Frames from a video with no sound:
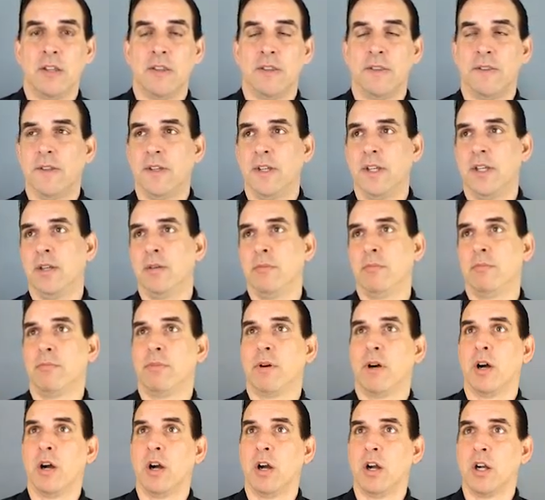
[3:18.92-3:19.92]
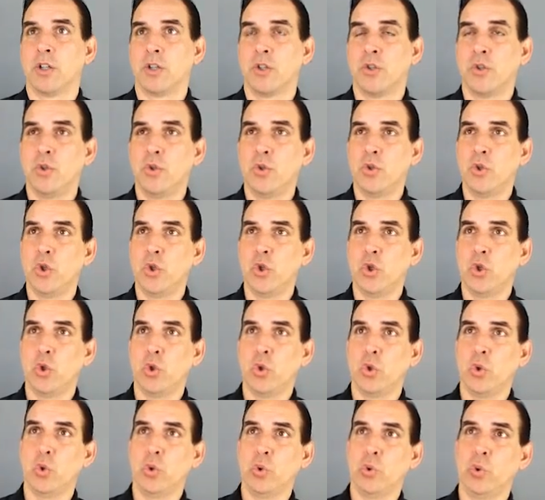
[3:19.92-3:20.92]
Theme Park
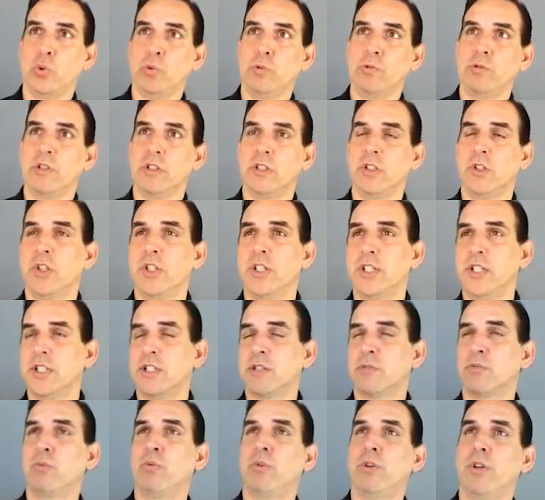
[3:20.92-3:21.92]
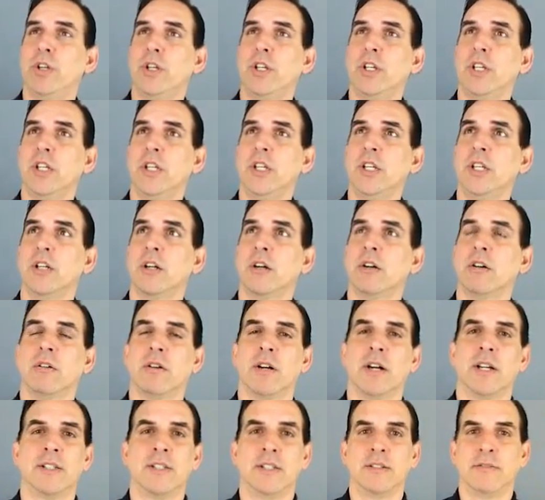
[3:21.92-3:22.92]
News This Week. Oh,
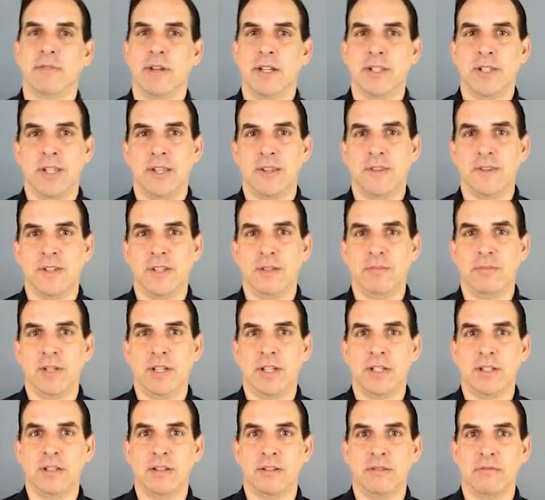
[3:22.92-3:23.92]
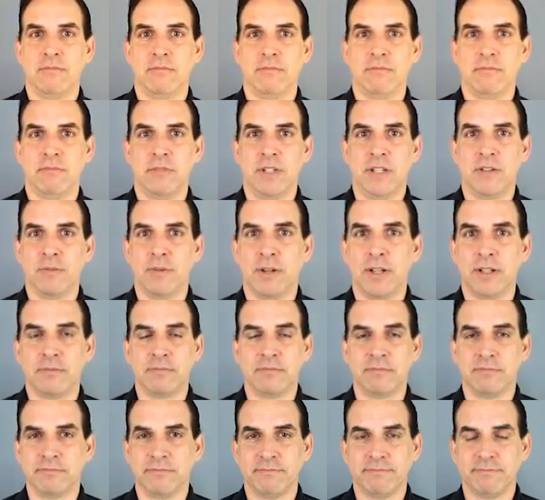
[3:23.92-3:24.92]
I didn't write that theme yet. Never mind.
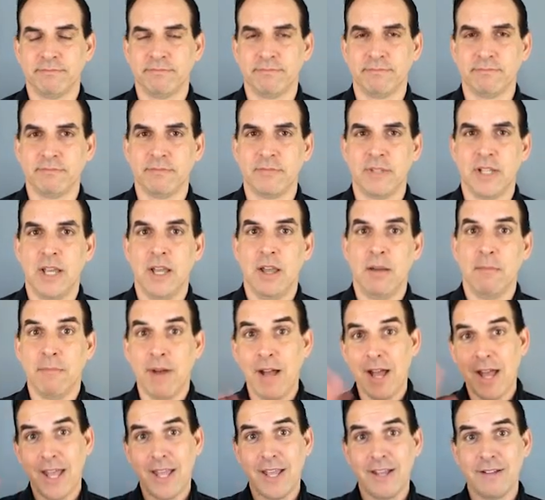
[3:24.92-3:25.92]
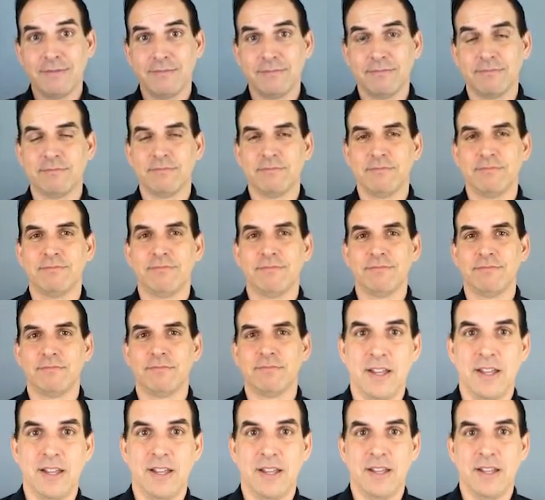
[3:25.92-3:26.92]
Bye.
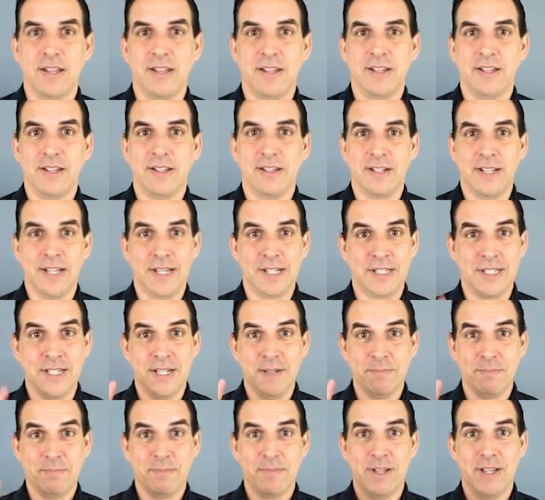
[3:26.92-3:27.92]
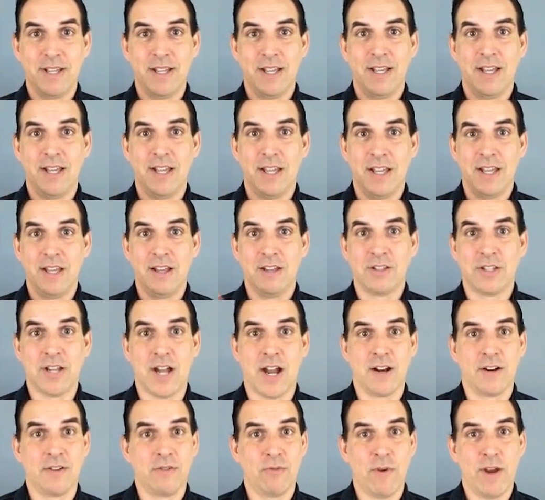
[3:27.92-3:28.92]
Next up,
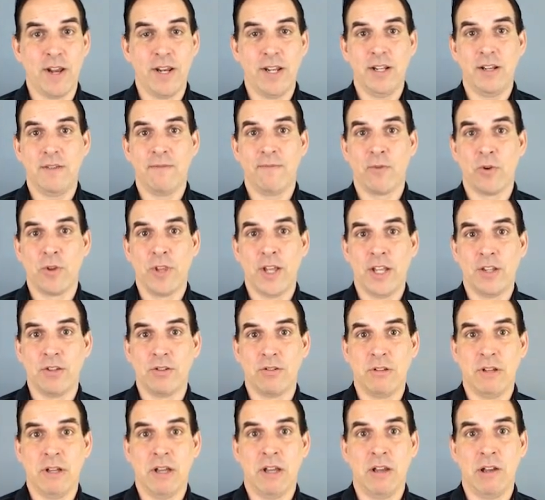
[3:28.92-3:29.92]
tired of waiting for that,